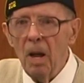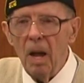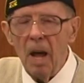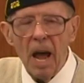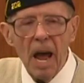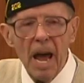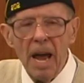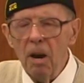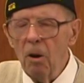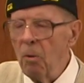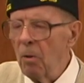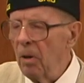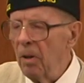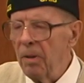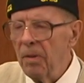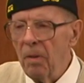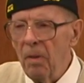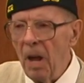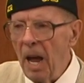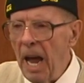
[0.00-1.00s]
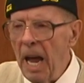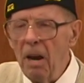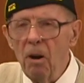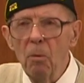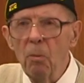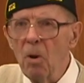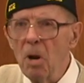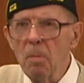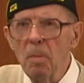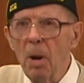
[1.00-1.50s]
I don't, I
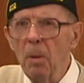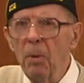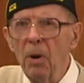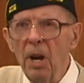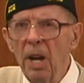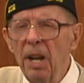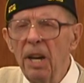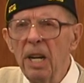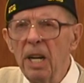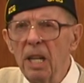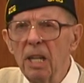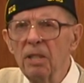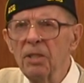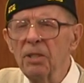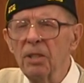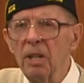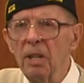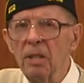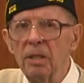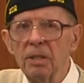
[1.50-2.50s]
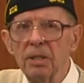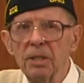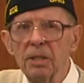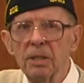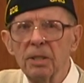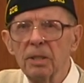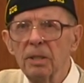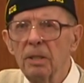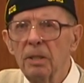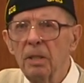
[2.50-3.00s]
don't remember any incidents
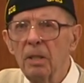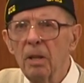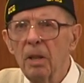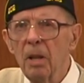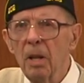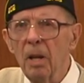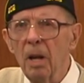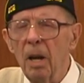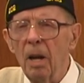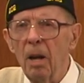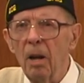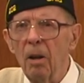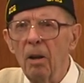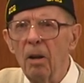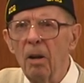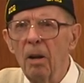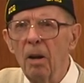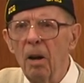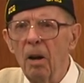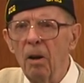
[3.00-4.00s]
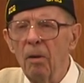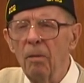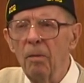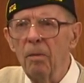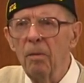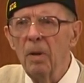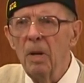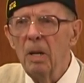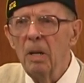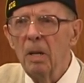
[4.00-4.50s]
uh, of, of
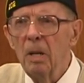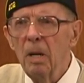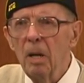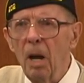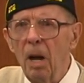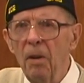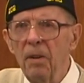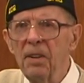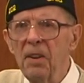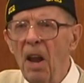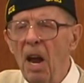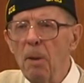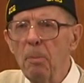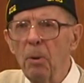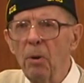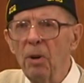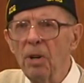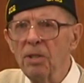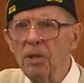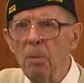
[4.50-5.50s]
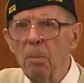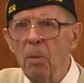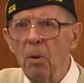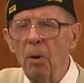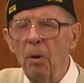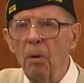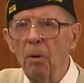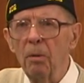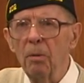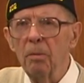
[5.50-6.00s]
sniperism
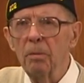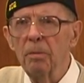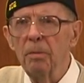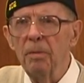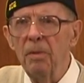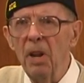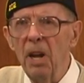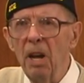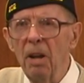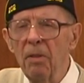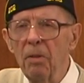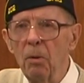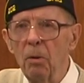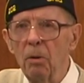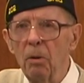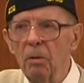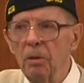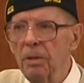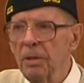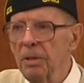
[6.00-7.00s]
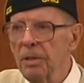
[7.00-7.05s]
or death or